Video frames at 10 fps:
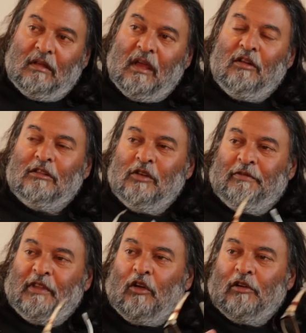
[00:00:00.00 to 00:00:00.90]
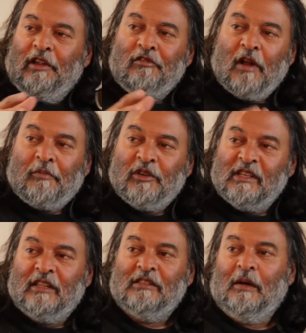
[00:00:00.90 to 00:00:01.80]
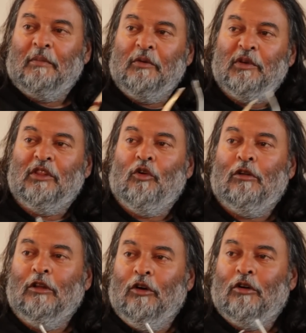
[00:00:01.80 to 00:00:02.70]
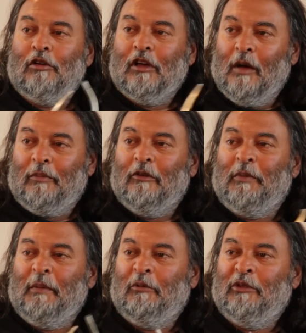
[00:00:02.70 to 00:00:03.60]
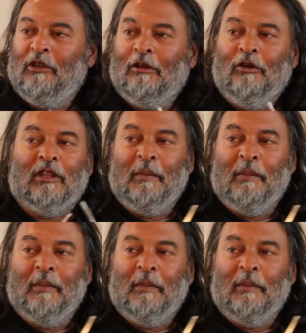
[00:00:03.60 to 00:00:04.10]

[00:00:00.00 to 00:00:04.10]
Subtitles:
And also if they already represent somebody with your look or a couple of people with your look,